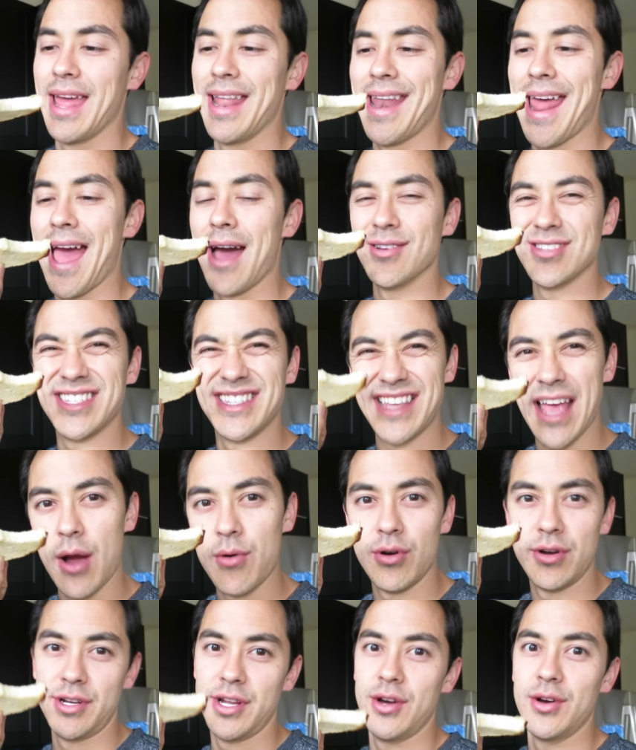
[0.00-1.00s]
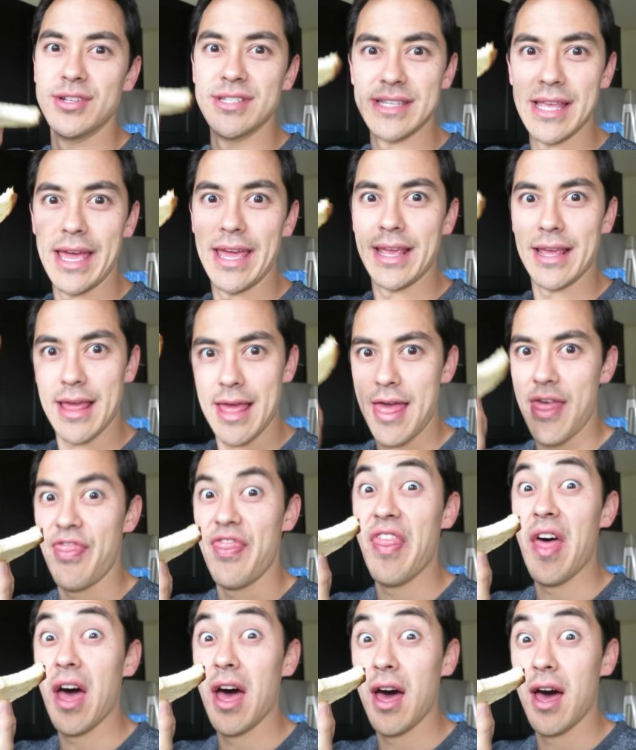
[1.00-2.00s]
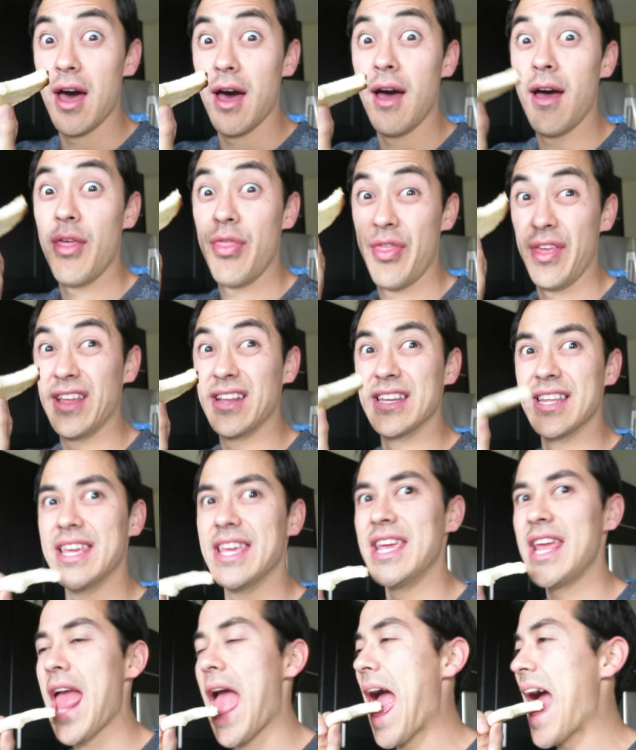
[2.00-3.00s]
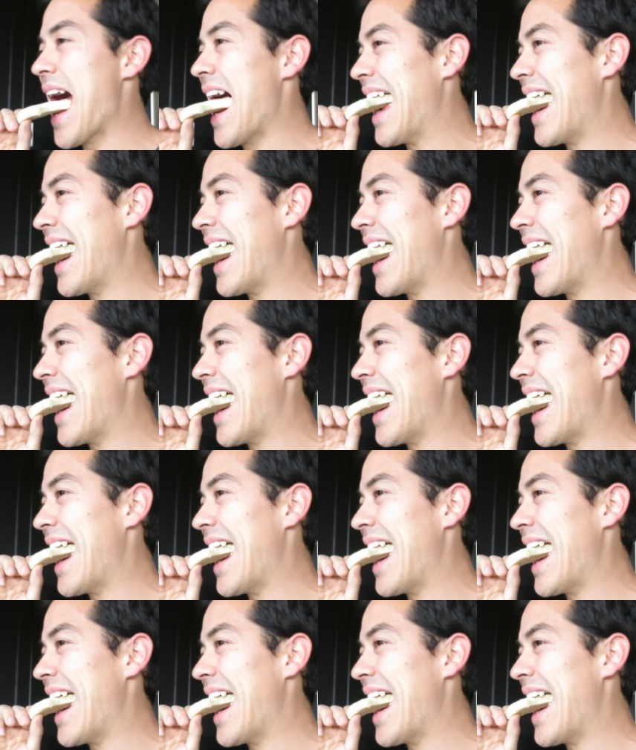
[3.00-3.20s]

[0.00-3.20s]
and how sourdough is like the thing to eat.